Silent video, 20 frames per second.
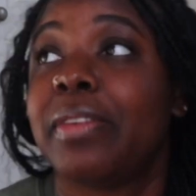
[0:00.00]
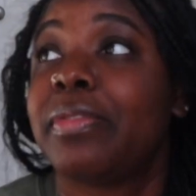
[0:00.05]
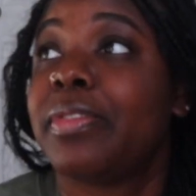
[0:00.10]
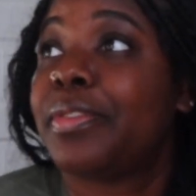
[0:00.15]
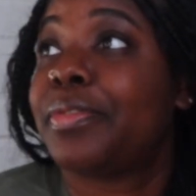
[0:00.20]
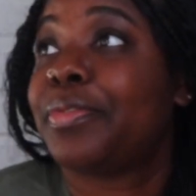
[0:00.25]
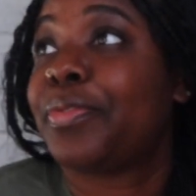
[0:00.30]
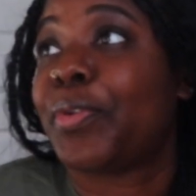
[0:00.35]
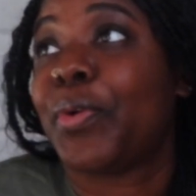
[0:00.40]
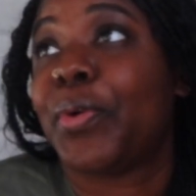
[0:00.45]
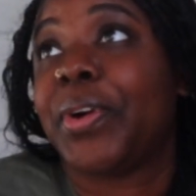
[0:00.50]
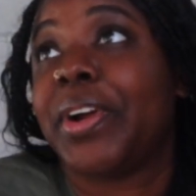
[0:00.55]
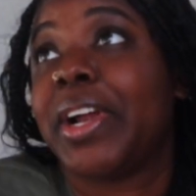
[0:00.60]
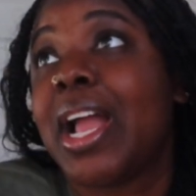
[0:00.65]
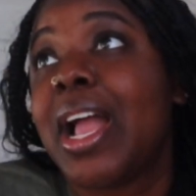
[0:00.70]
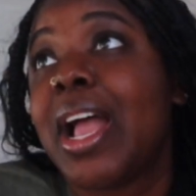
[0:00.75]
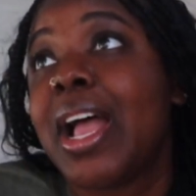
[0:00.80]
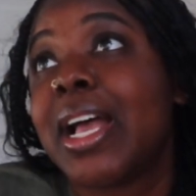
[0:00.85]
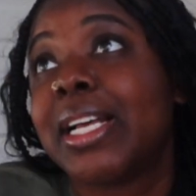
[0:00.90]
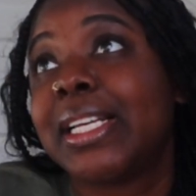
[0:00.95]
for
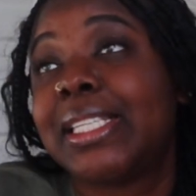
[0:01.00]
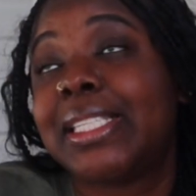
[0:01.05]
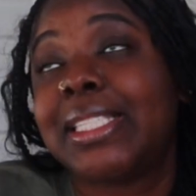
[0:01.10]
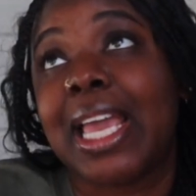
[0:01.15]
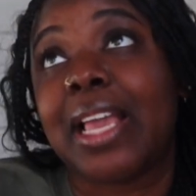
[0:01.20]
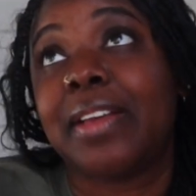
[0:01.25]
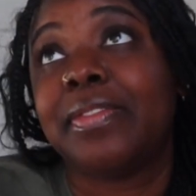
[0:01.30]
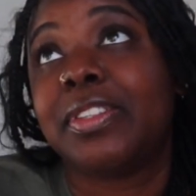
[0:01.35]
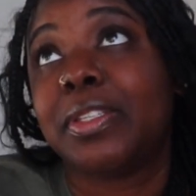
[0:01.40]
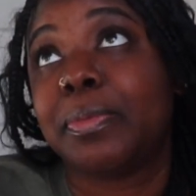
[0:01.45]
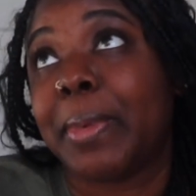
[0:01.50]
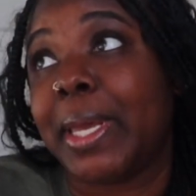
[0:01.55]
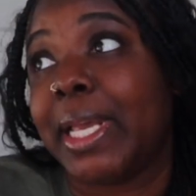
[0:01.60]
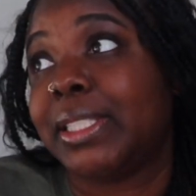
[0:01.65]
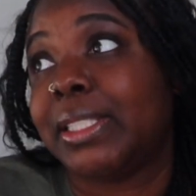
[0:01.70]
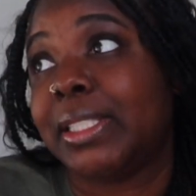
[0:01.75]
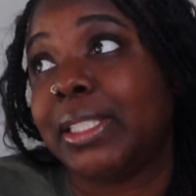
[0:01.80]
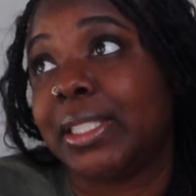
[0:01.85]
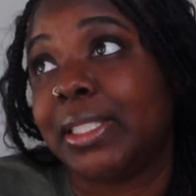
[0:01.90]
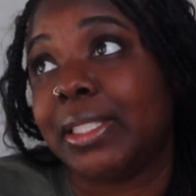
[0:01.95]
safe
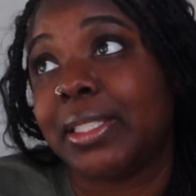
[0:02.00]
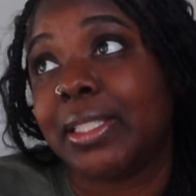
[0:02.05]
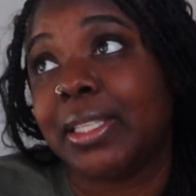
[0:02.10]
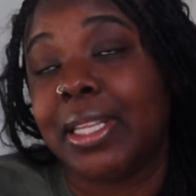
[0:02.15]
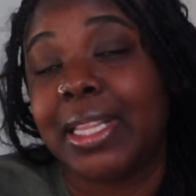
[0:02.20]
spaces.